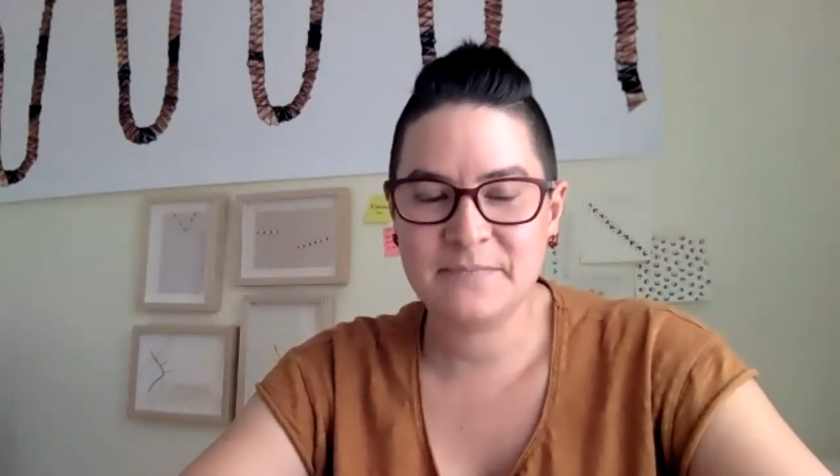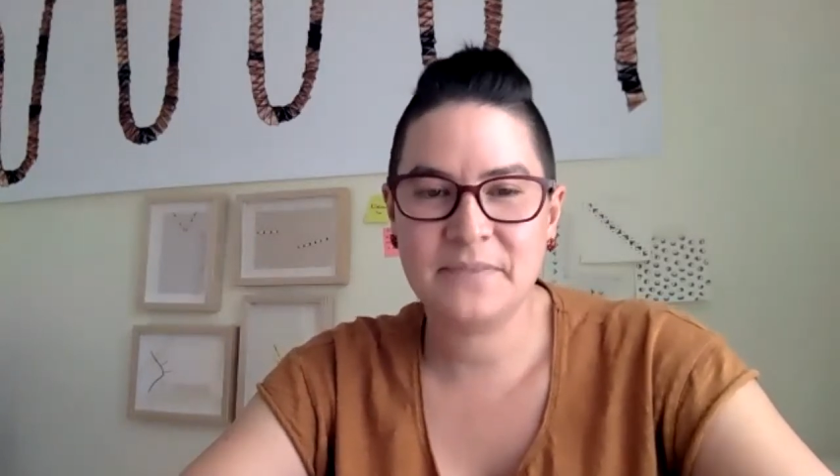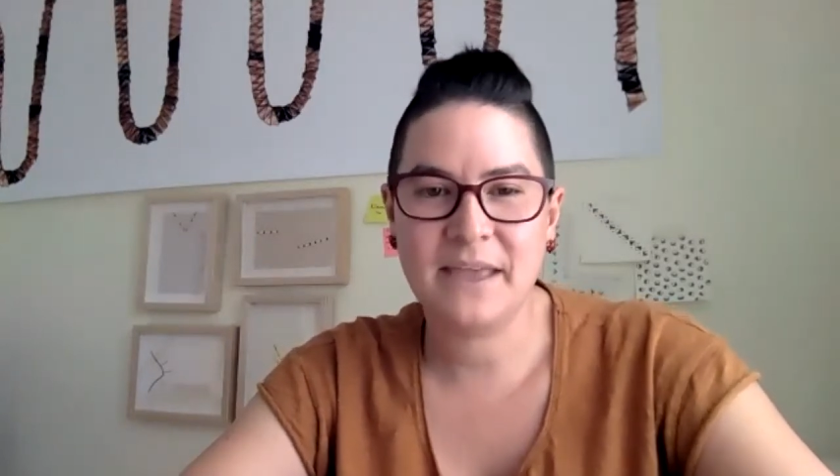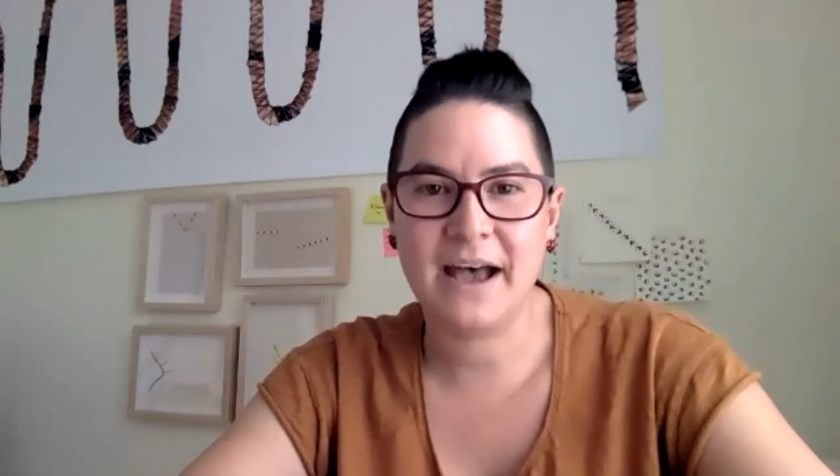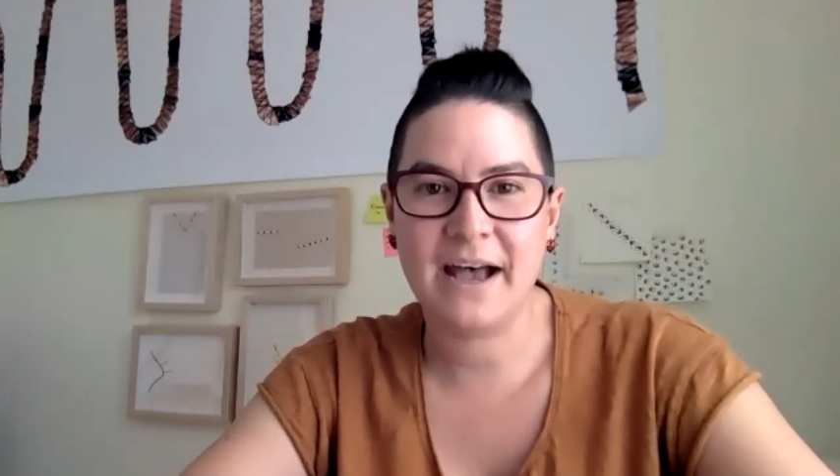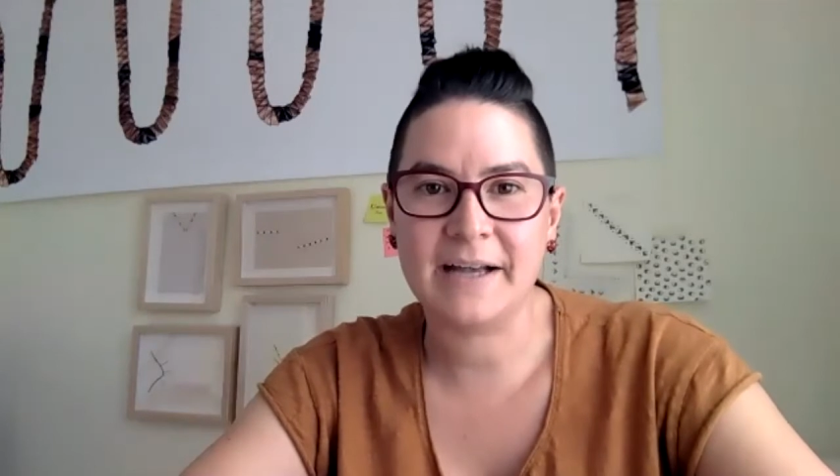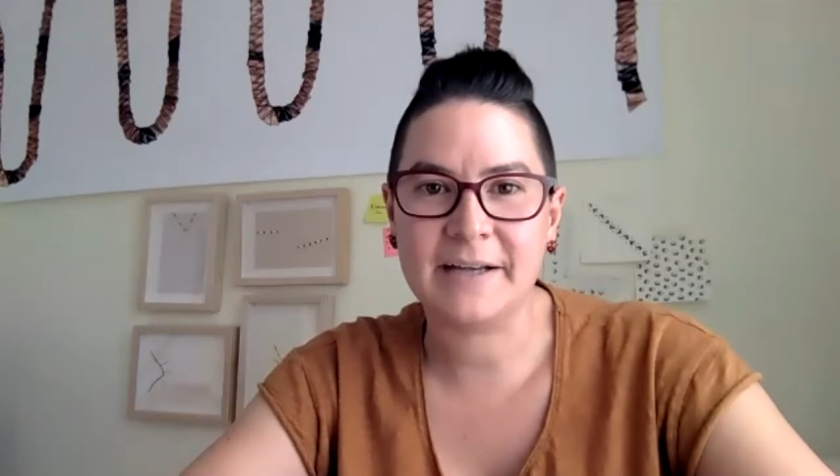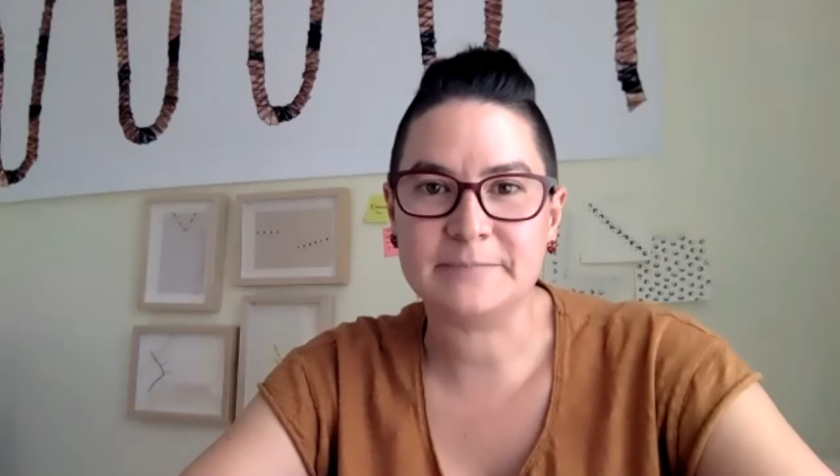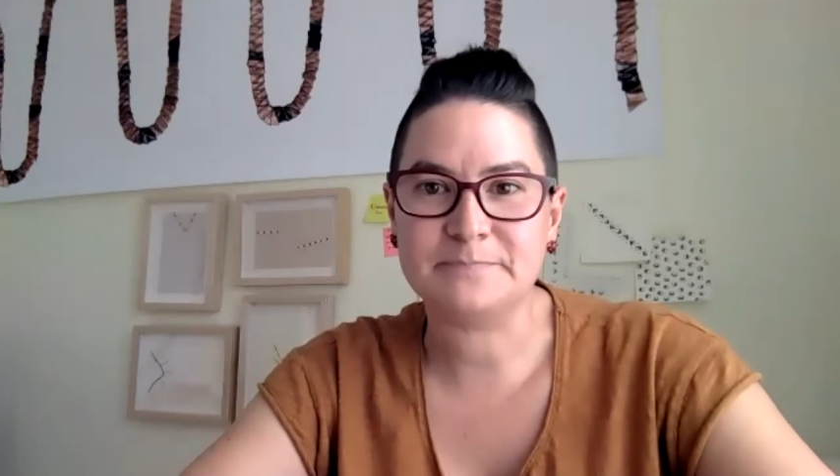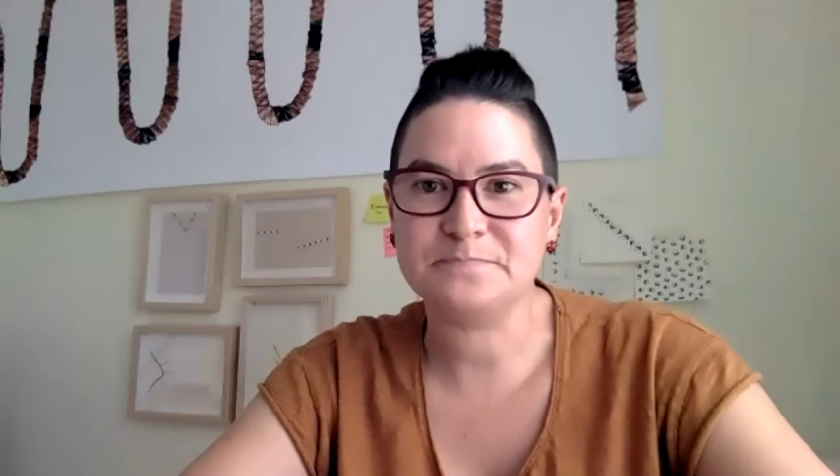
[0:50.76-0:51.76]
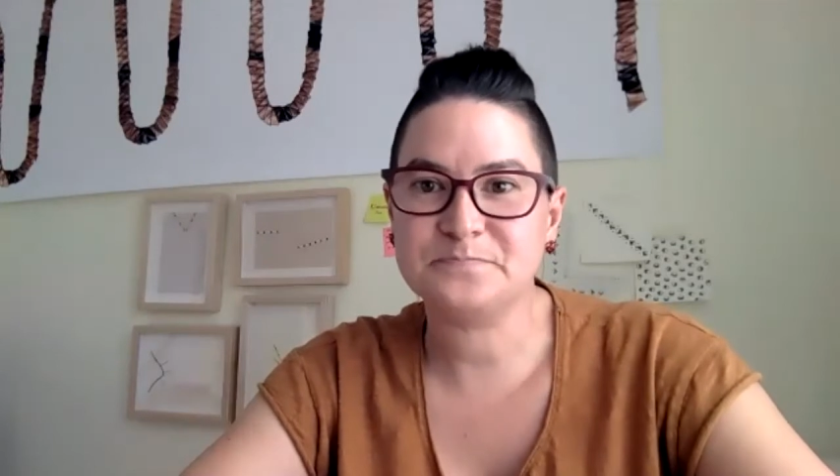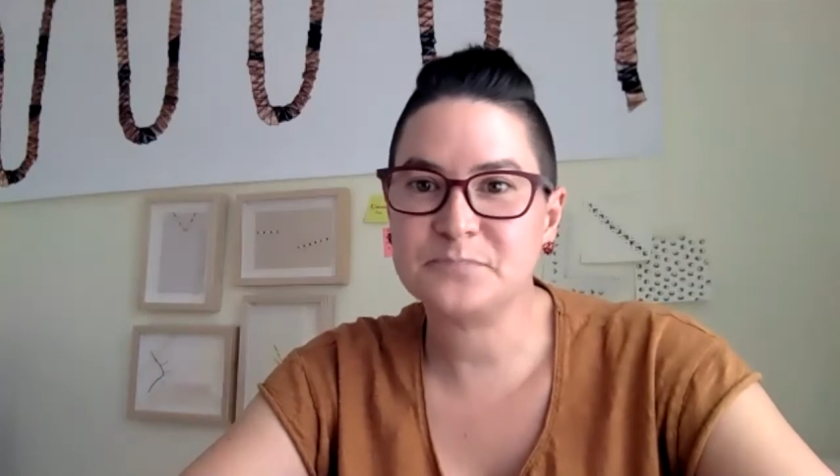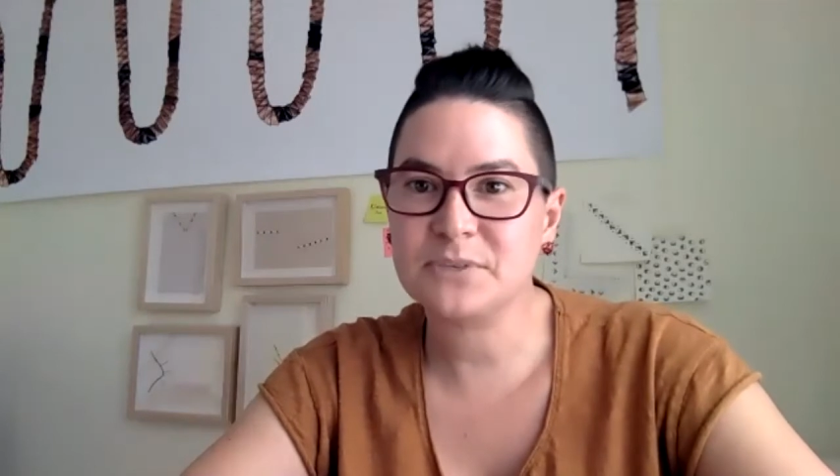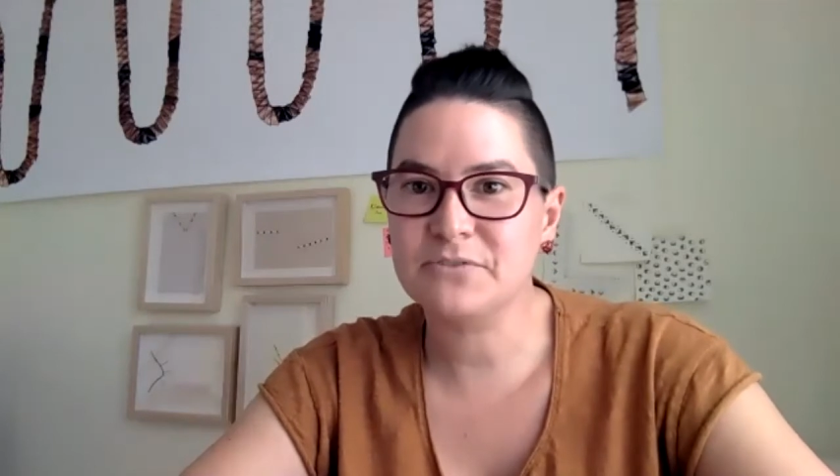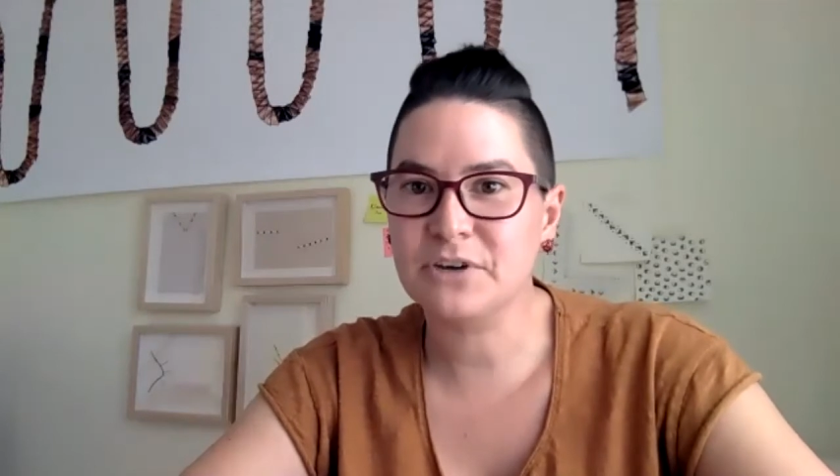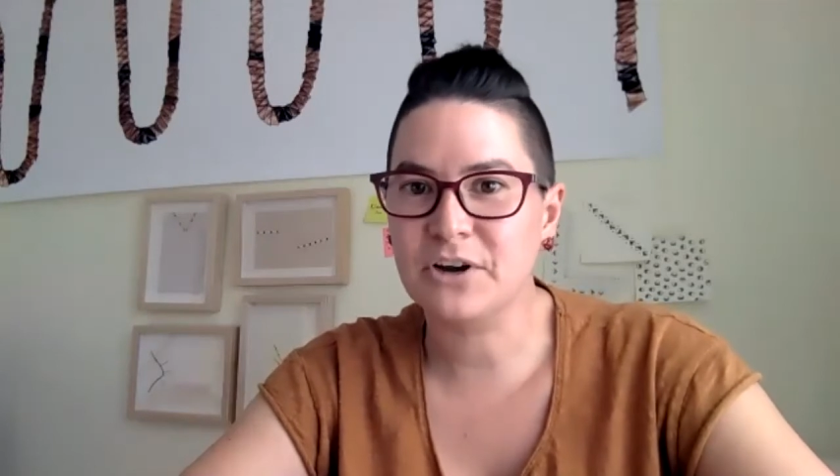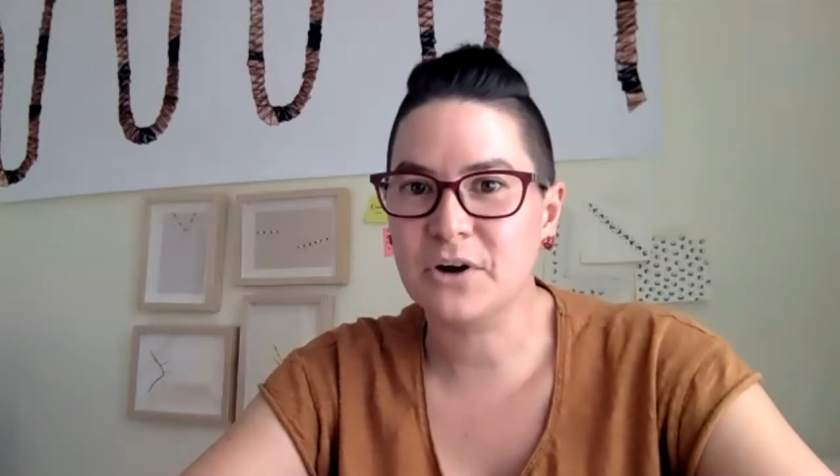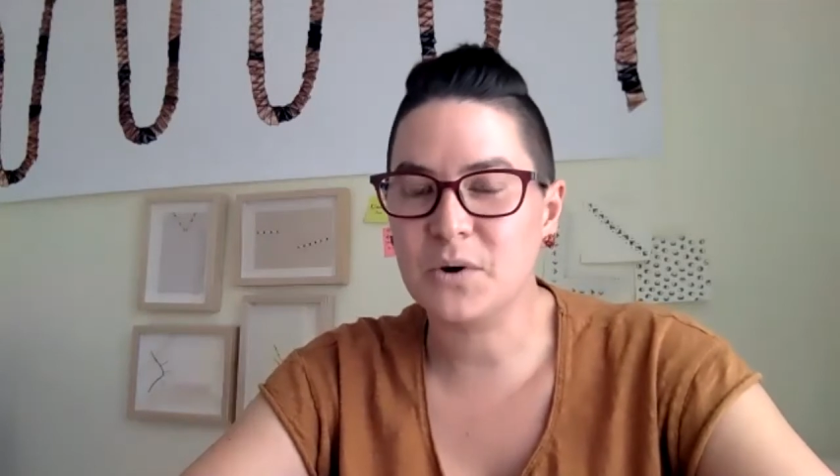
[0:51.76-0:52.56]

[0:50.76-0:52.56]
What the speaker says: for a